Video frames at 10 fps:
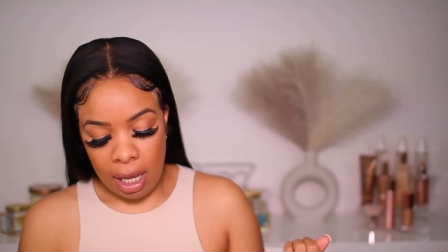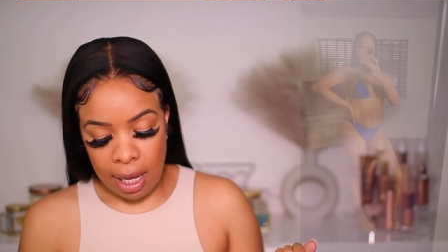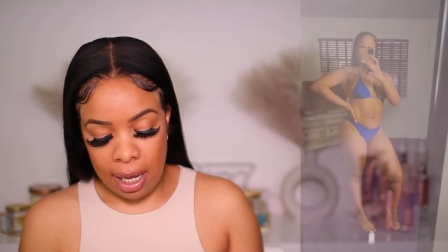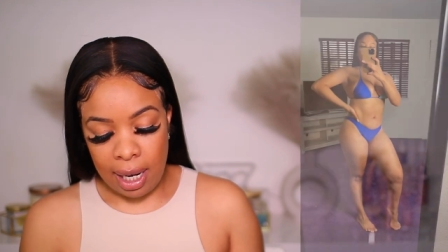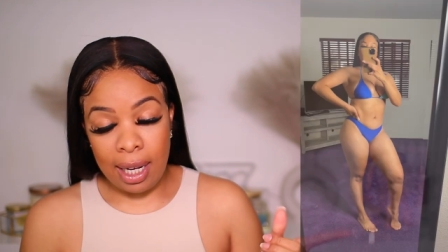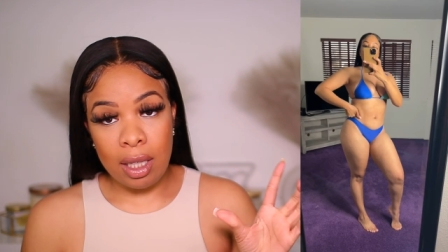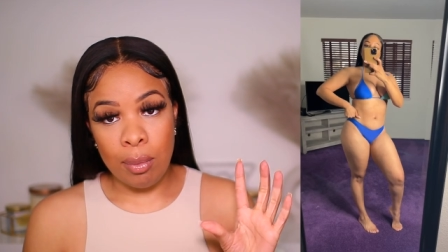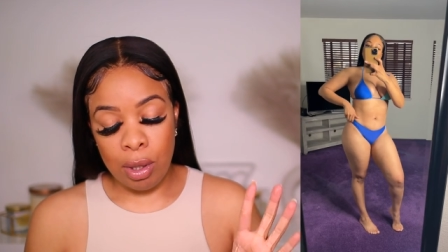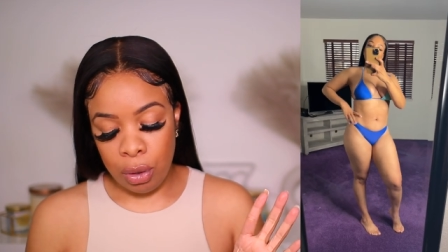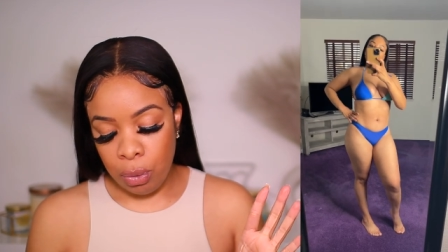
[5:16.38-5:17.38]
And I got the
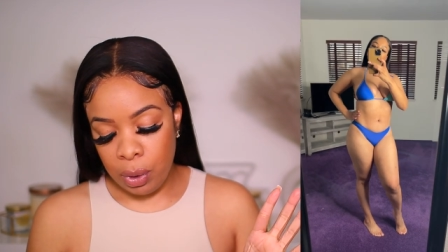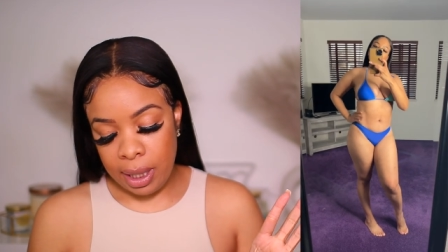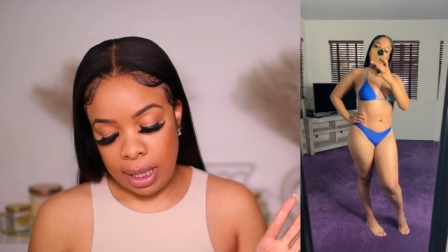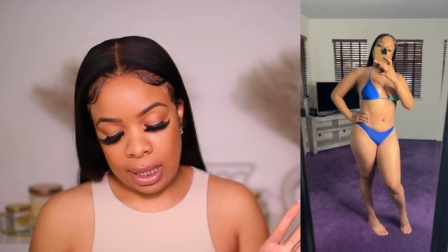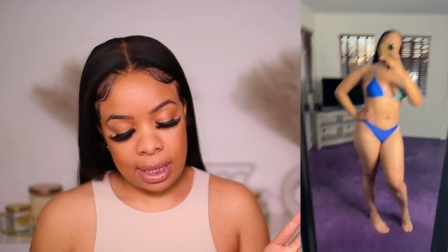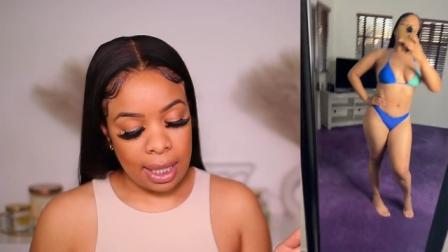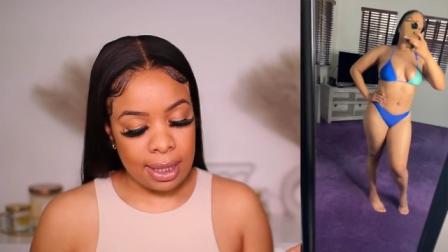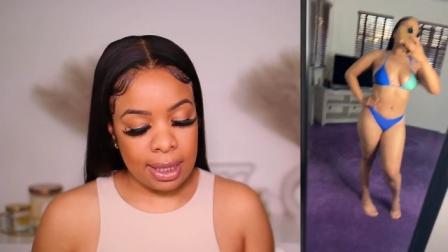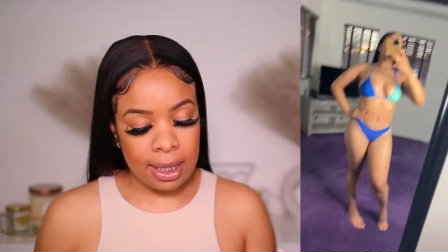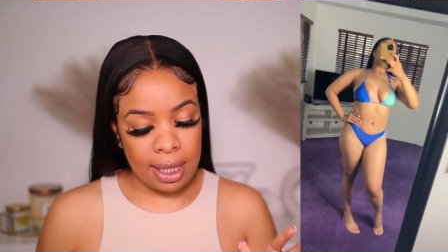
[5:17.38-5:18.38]
blue one in a
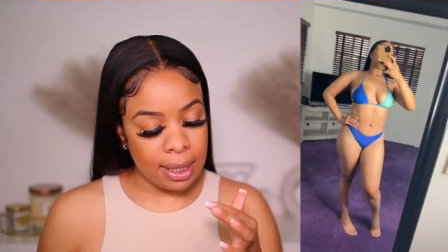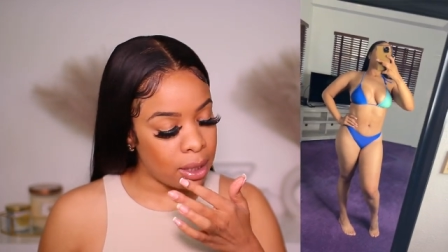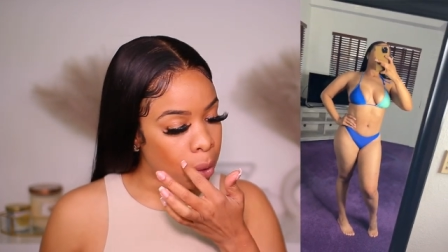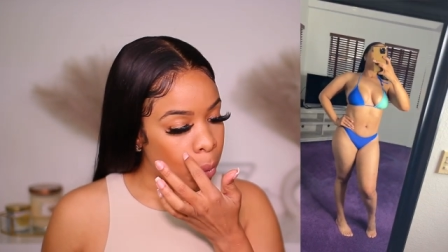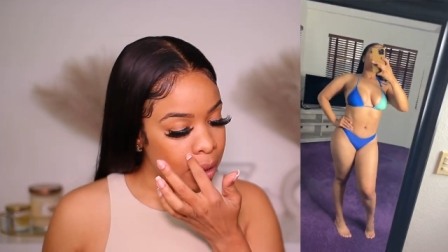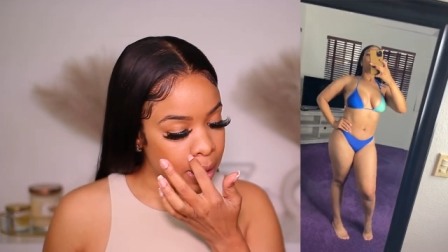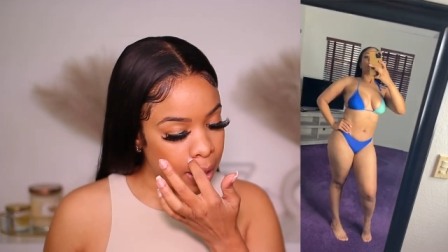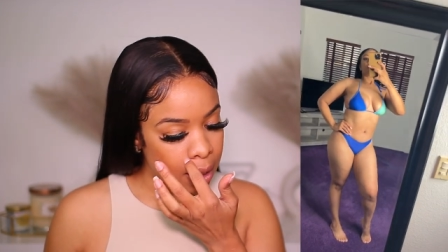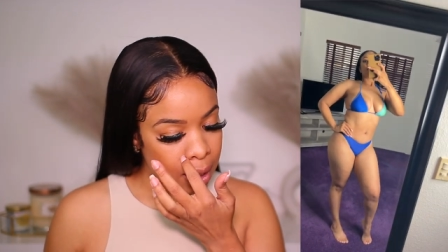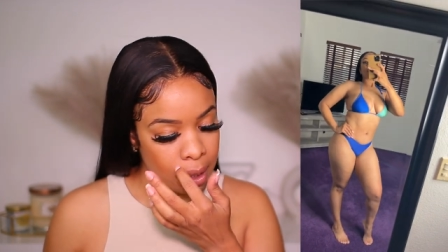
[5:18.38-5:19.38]
size six. So once
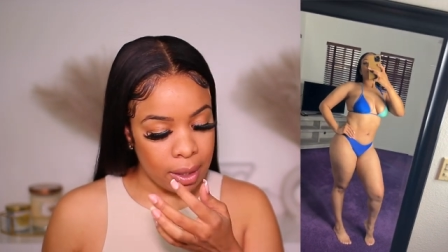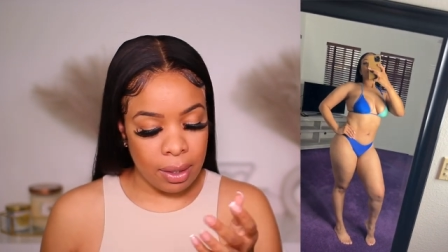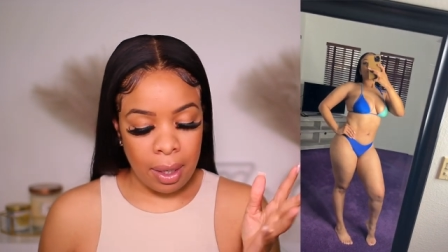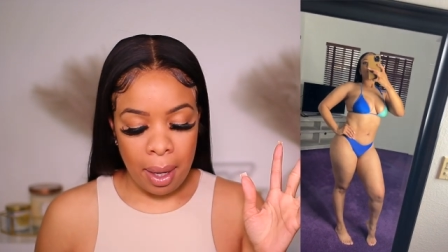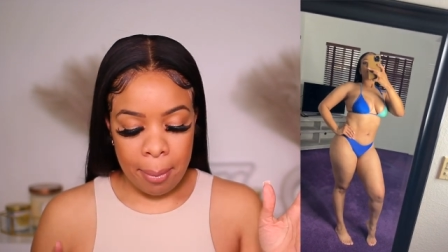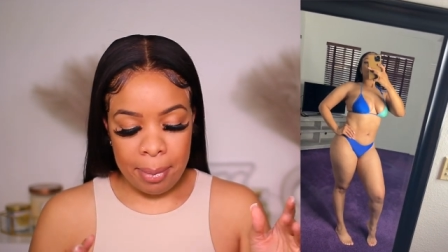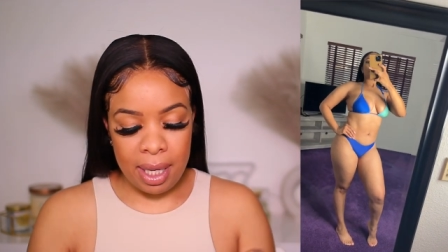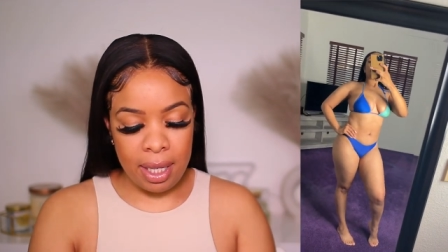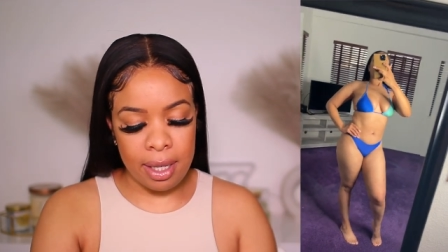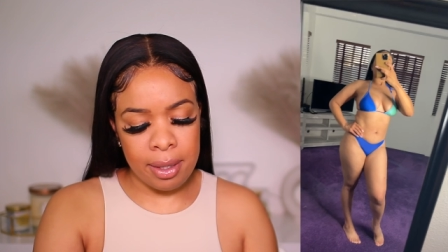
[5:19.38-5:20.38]
again, another
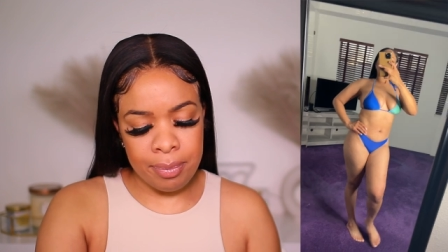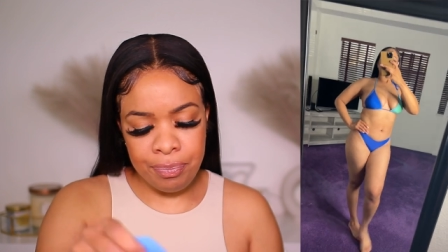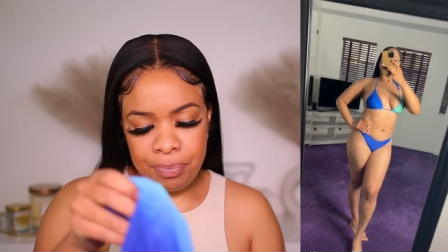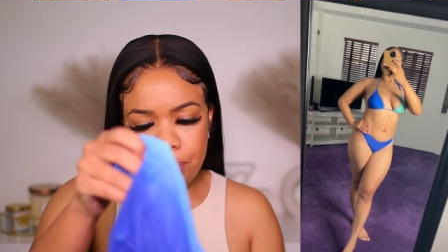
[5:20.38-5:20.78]
medium.